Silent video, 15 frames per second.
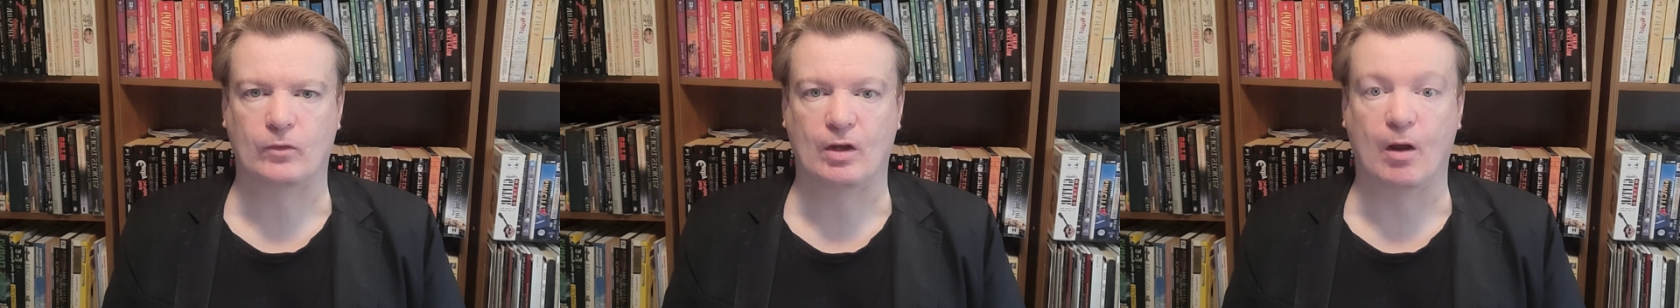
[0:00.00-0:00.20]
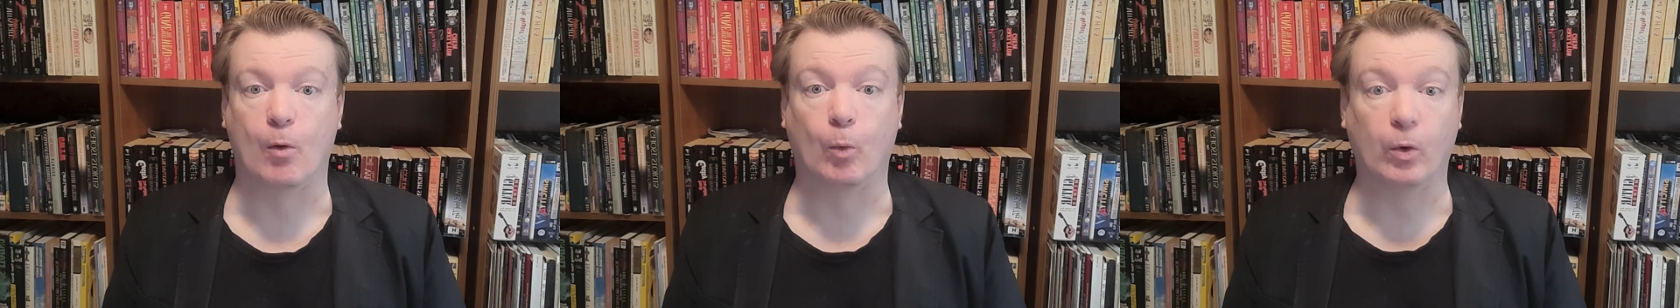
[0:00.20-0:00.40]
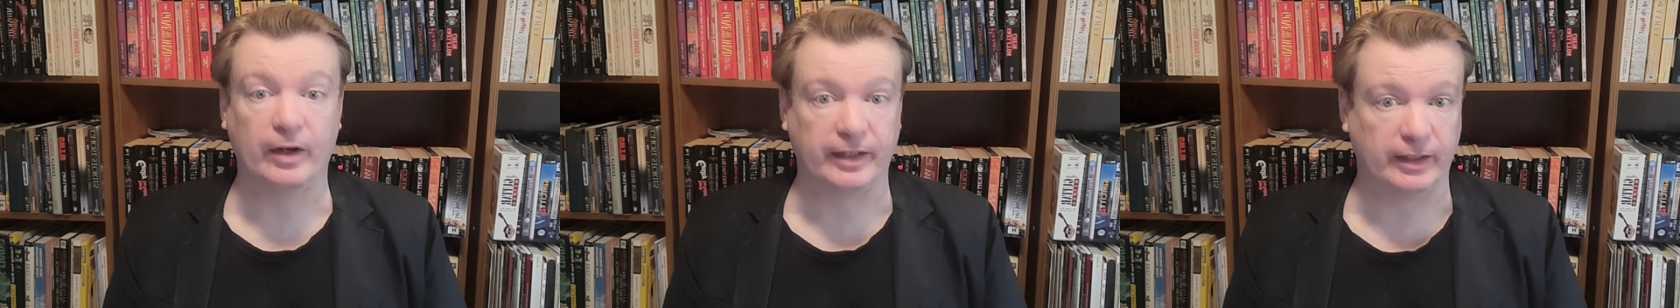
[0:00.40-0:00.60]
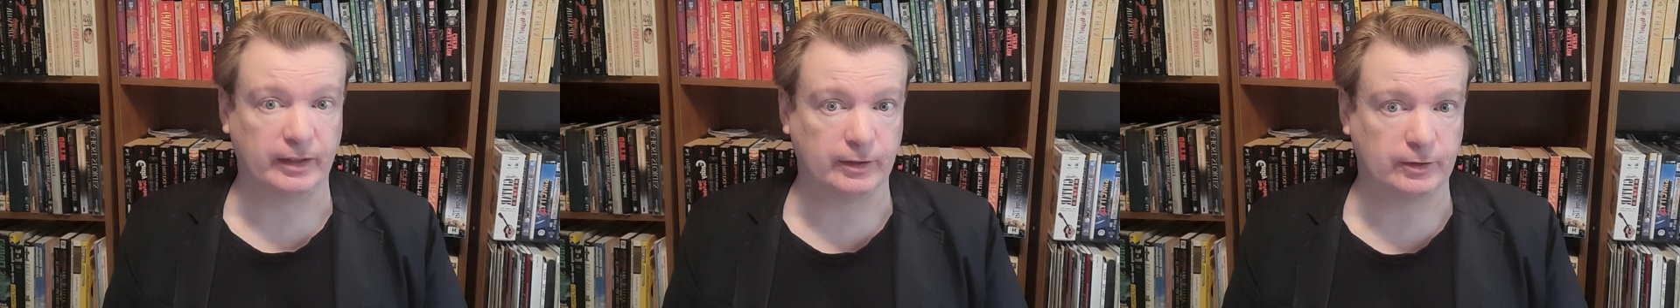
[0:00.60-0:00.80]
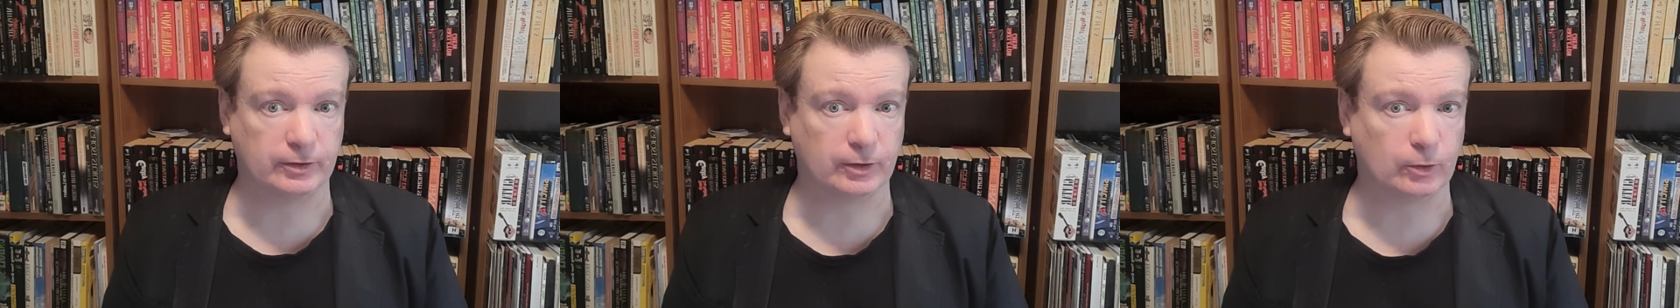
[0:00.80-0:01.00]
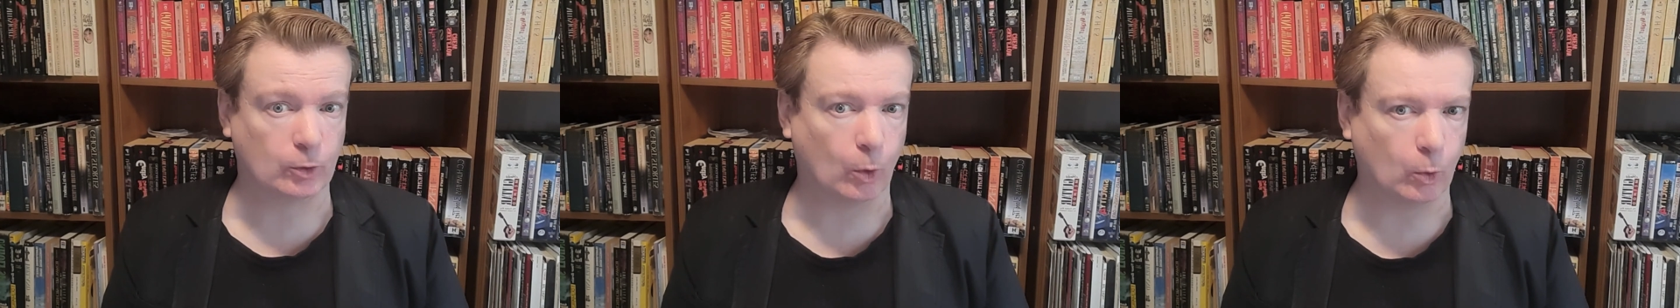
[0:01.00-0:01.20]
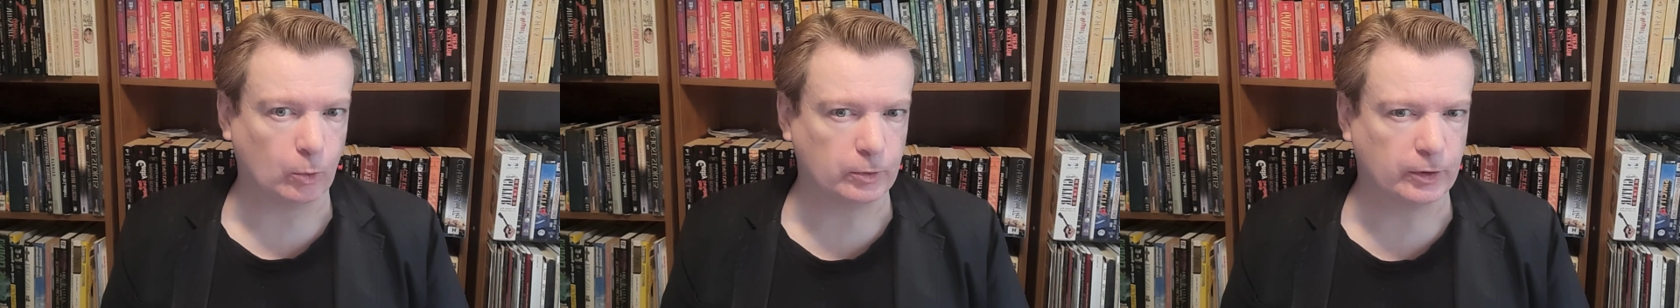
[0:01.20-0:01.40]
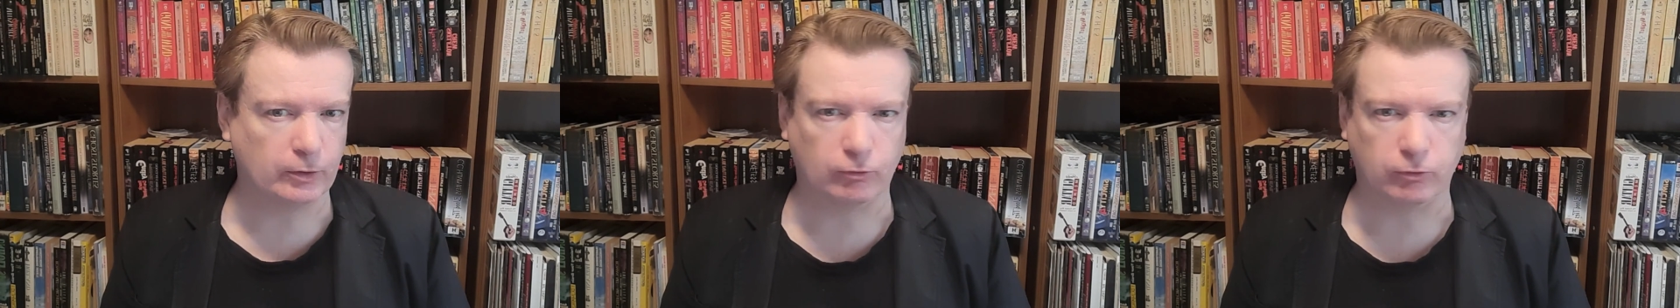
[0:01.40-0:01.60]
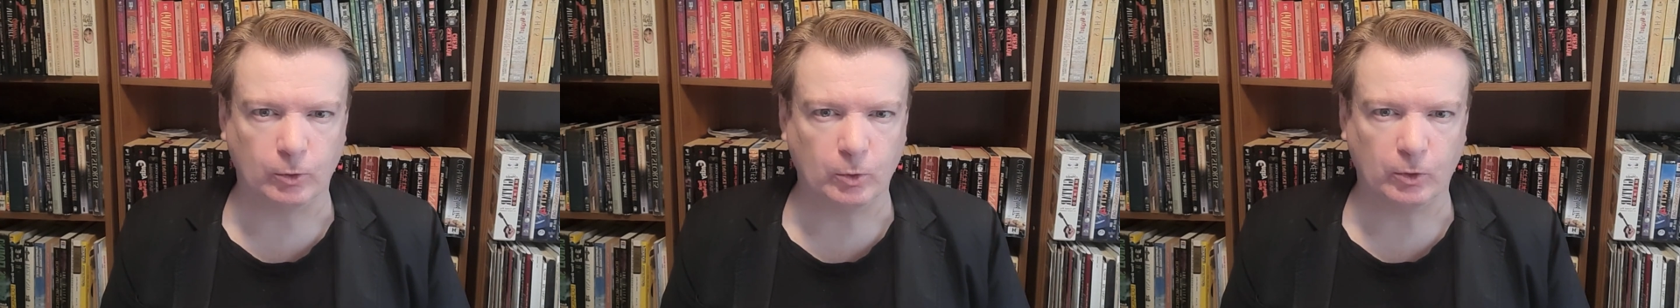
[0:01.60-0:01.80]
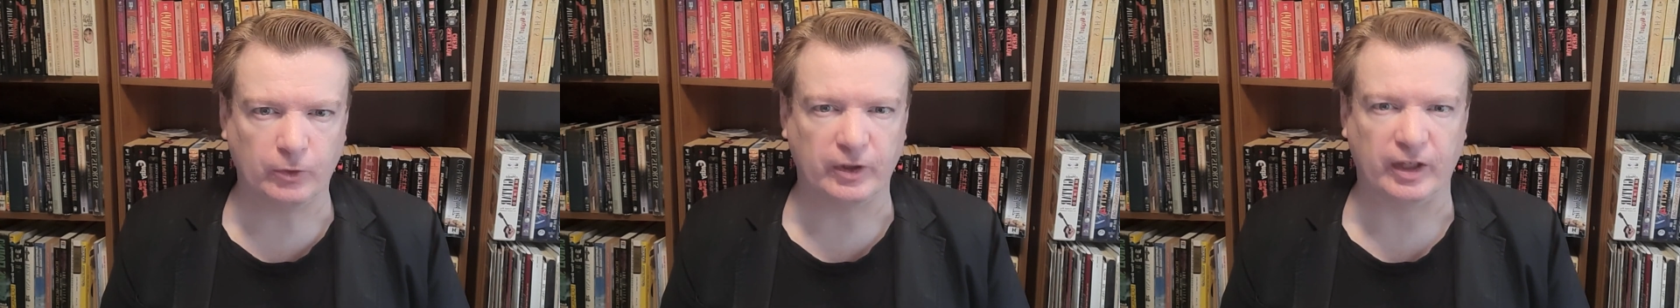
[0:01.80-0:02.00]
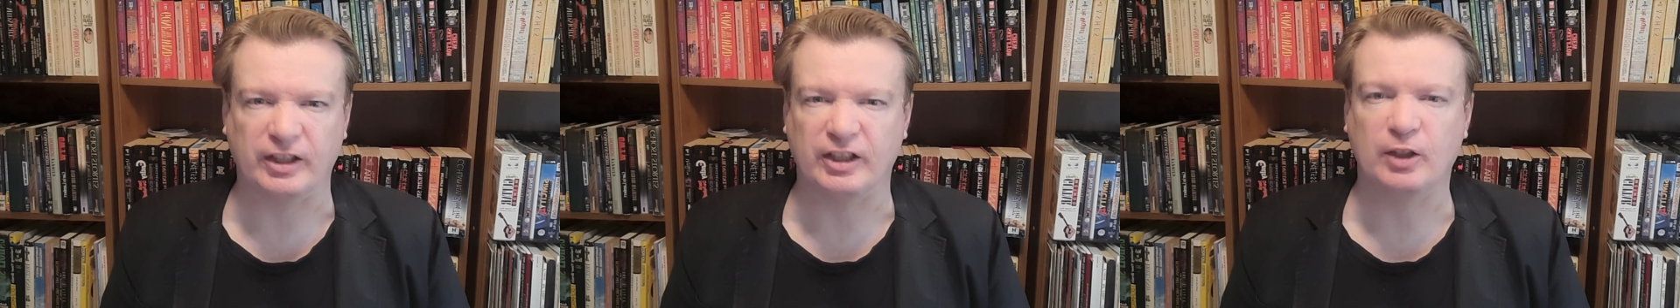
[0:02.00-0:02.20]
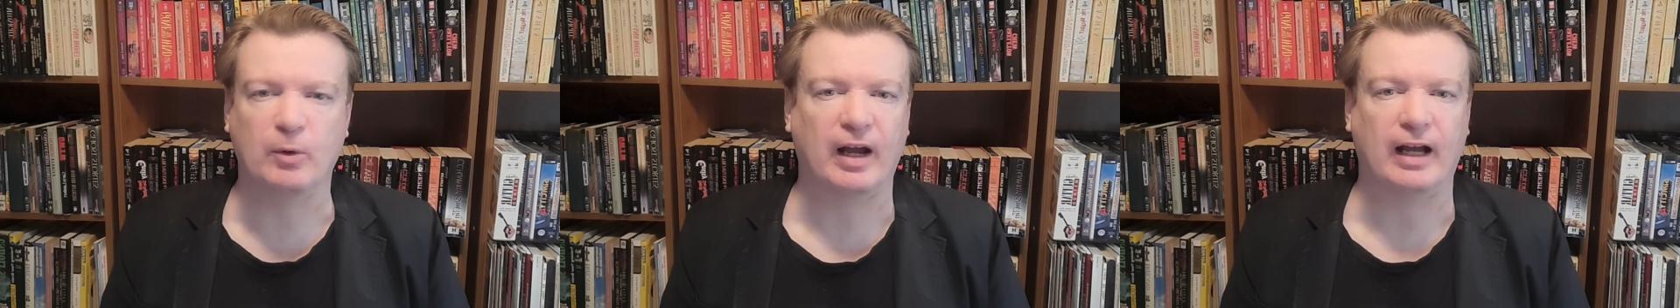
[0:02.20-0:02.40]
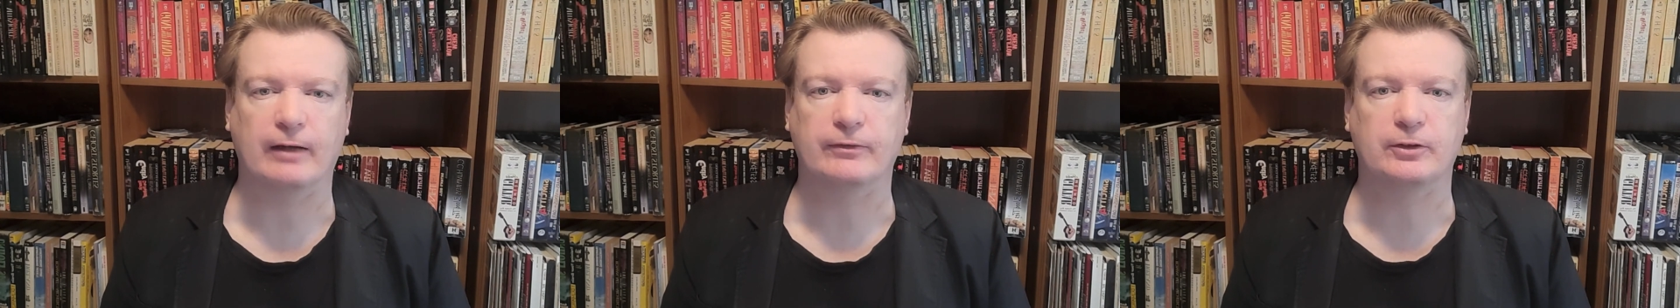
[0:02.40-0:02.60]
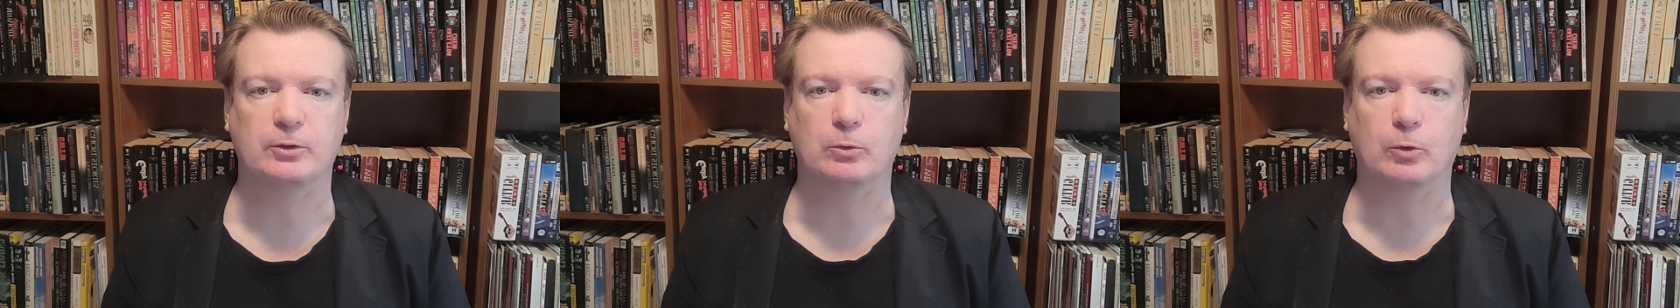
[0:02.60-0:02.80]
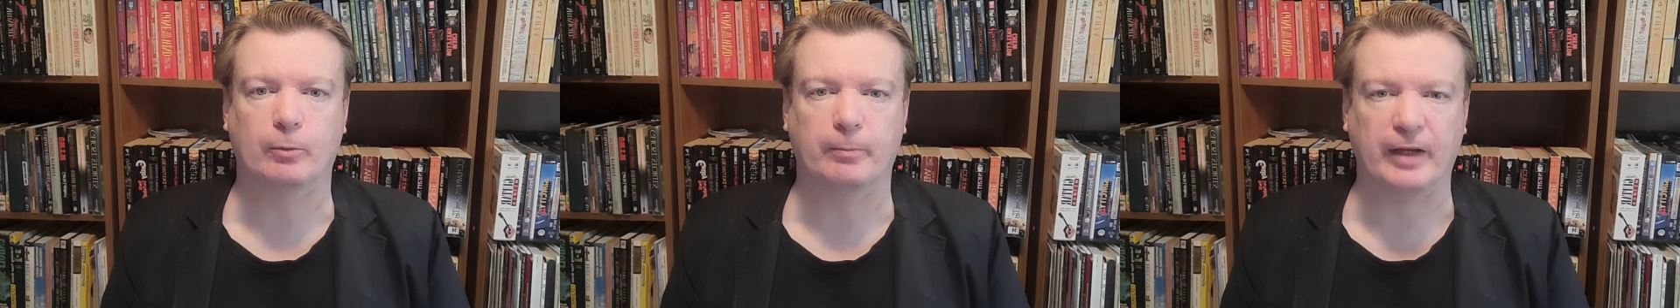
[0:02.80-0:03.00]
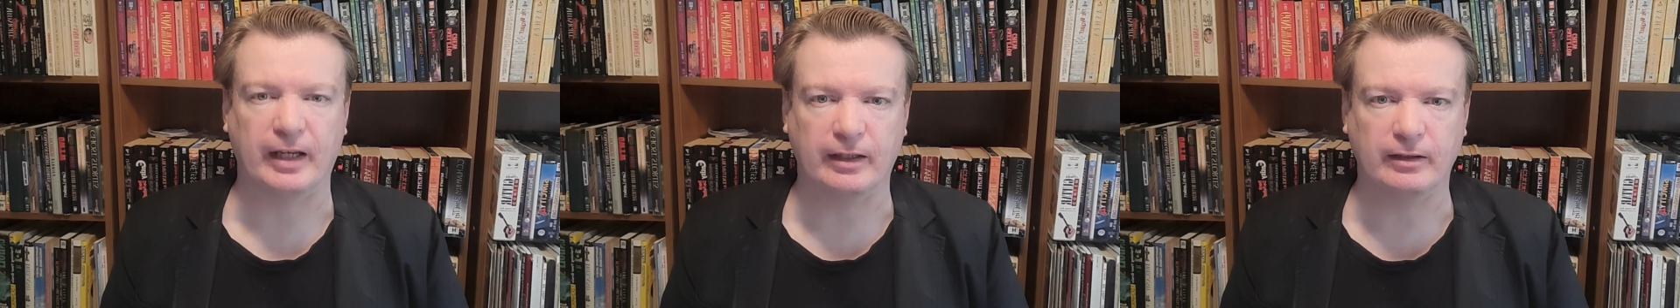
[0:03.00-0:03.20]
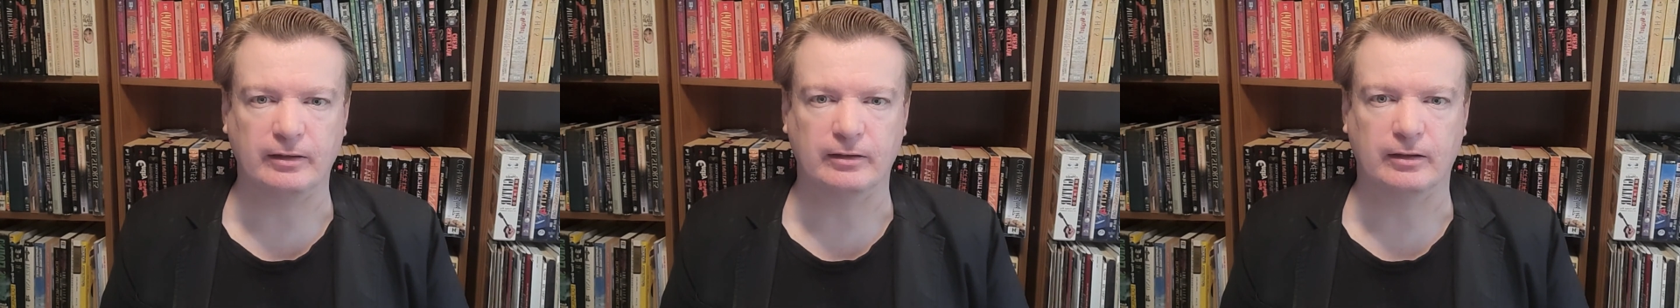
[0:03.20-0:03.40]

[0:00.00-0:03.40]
What is the golden rule that you have to obey